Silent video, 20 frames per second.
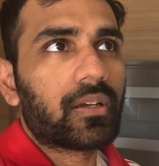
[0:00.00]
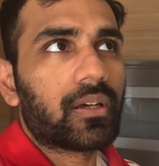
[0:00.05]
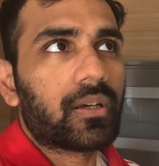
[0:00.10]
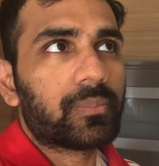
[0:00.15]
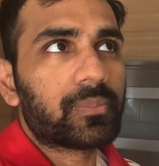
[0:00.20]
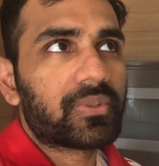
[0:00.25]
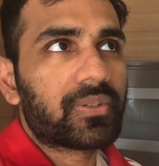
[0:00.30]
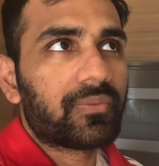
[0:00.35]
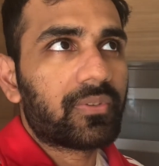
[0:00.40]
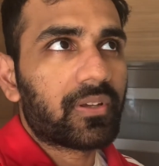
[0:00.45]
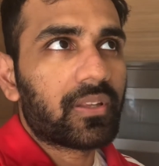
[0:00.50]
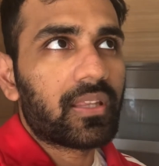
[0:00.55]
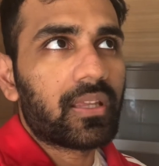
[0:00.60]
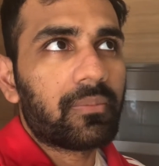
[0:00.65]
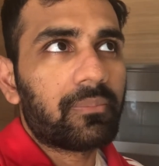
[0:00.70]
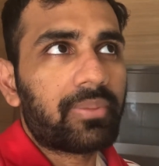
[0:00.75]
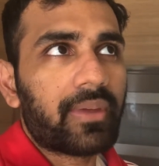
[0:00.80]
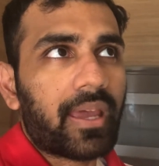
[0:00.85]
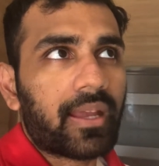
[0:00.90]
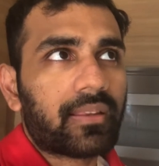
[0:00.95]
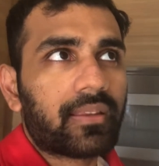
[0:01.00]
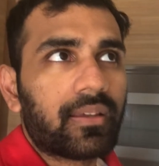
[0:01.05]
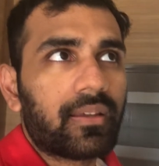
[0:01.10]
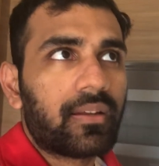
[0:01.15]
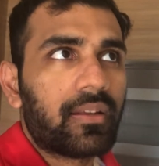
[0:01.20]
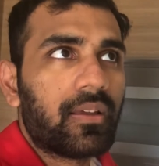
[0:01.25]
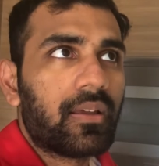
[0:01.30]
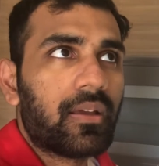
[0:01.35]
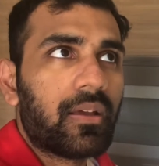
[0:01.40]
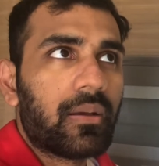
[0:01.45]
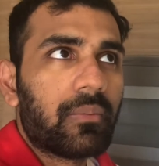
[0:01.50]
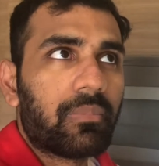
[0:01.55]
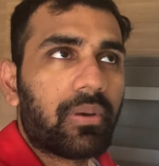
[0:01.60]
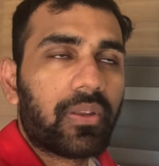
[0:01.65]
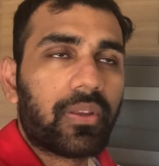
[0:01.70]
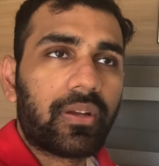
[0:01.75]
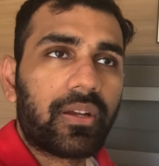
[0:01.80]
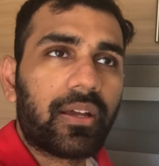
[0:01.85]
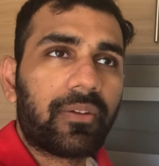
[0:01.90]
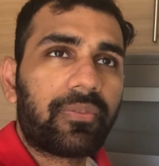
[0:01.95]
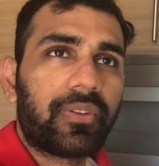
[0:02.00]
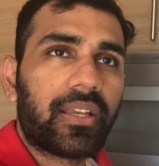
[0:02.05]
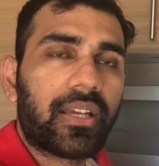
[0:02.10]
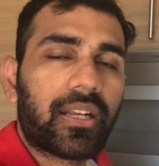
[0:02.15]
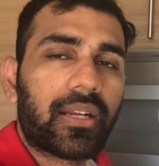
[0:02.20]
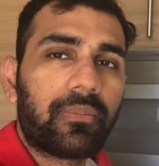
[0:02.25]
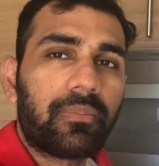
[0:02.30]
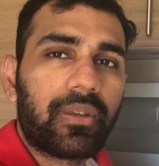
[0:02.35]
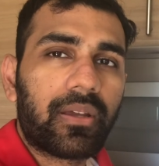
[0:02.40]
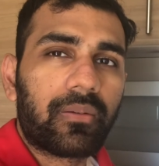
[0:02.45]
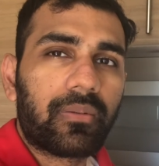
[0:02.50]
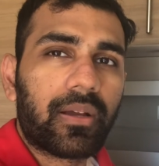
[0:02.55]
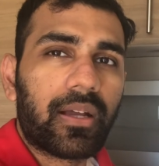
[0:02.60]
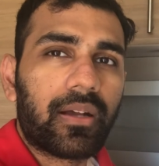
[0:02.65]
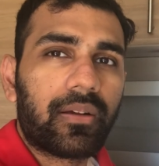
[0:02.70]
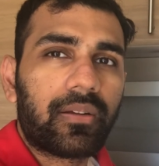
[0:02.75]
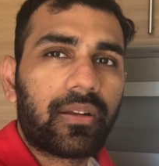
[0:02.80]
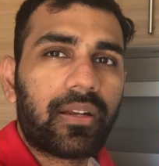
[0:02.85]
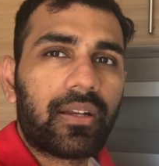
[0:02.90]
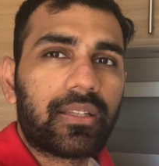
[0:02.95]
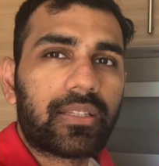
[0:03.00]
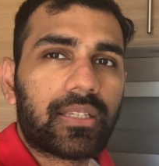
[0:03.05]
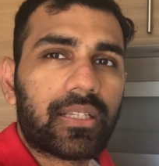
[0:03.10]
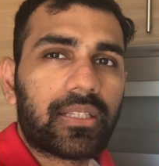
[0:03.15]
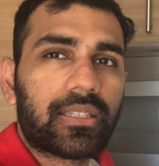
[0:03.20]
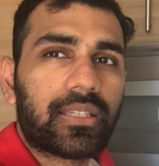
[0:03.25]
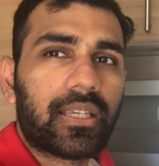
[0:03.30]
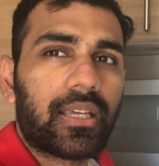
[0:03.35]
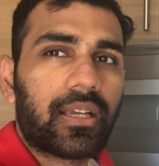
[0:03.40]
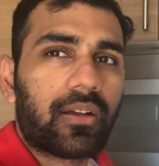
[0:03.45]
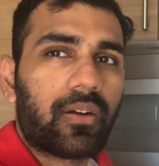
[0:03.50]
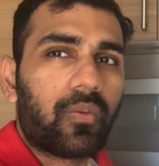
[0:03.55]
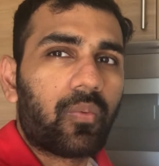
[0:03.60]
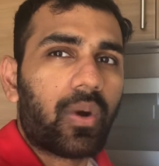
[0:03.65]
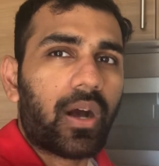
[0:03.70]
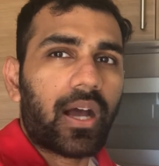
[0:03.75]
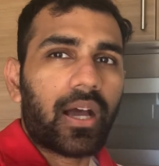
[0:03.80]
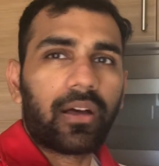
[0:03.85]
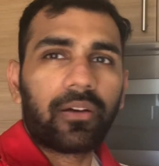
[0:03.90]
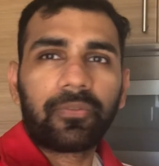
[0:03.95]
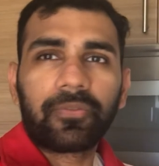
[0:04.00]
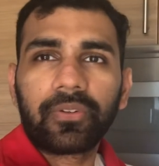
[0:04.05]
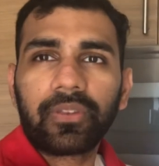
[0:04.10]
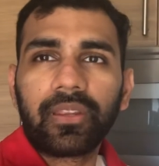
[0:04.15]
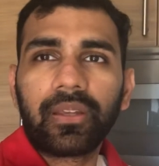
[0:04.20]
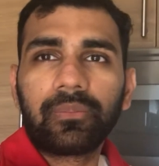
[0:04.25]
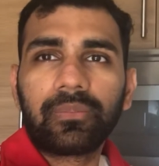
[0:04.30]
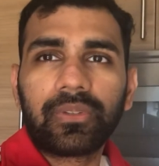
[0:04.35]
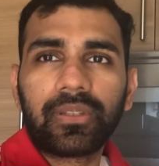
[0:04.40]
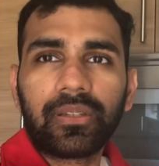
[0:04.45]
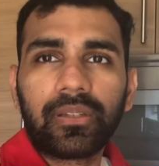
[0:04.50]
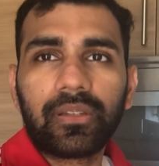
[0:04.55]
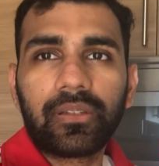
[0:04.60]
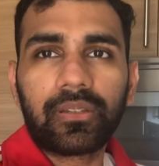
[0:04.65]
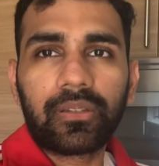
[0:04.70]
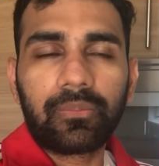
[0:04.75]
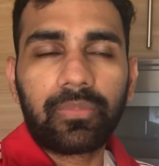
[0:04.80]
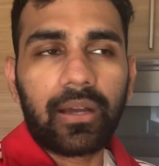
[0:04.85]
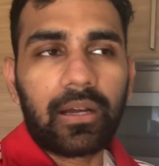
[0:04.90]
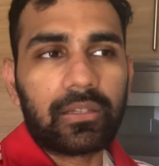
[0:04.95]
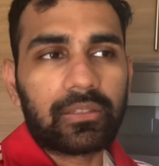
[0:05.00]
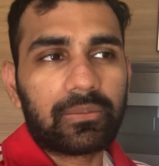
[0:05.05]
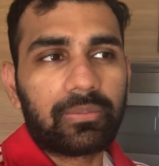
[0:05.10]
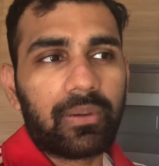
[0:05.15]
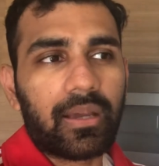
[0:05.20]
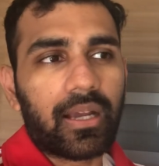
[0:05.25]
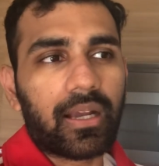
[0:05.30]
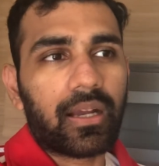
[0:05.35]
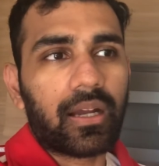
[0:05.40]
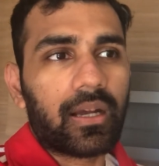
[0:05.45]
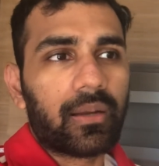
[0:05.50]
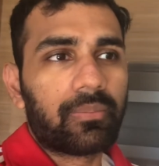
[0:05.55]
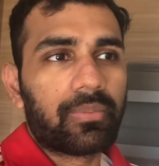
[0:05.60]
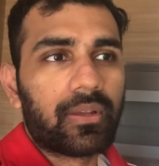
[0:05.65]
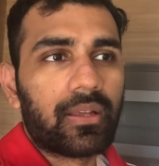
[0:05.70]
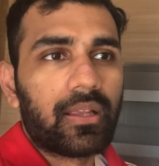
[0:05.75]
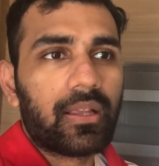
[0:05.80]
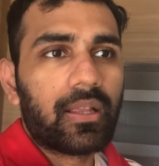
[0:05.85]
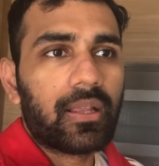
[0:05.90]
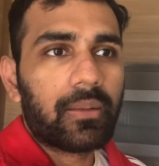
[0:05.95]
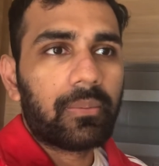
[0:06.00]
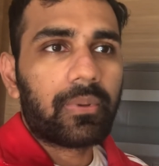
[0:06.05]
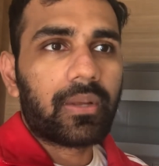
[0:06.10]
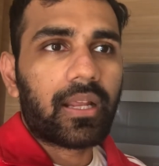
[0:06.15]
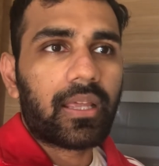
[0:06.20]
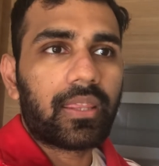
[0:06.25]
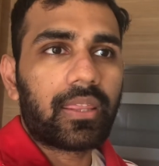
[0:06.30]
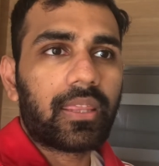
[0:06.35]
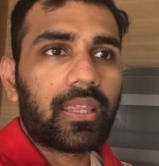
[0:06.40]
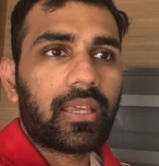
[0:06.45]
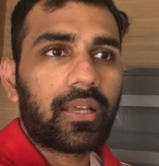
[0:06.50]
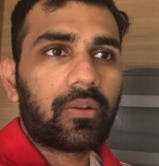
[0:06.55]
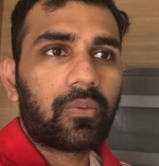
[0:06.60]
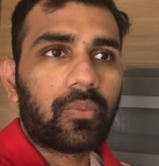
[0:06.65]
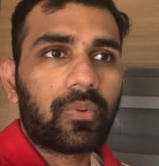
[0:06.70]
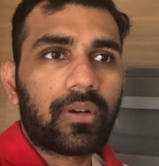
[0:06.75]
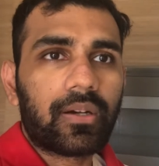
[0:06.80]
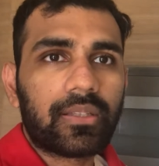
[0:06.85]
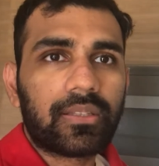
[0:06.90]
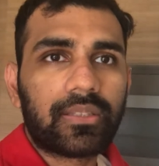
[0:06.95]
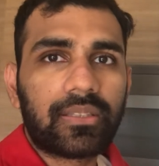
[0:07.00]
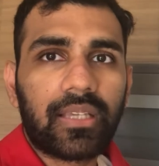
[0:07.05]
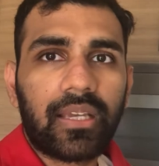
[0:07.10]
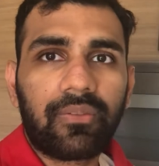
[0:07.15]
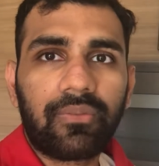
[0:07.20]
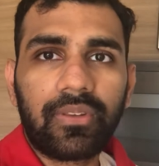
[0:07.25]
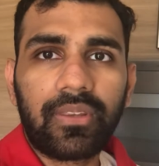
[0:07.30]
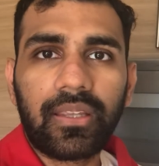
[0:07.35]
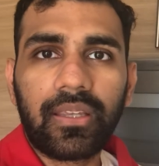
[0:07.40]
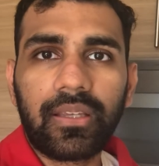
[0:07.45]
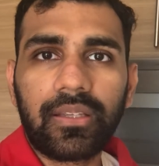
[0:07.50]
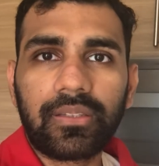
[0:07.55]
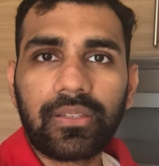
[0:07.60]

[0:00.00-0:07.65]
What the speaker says: severely impacted, but they're definitely going to be around, and it's going to take a while for them to balance back up. But I think once everything is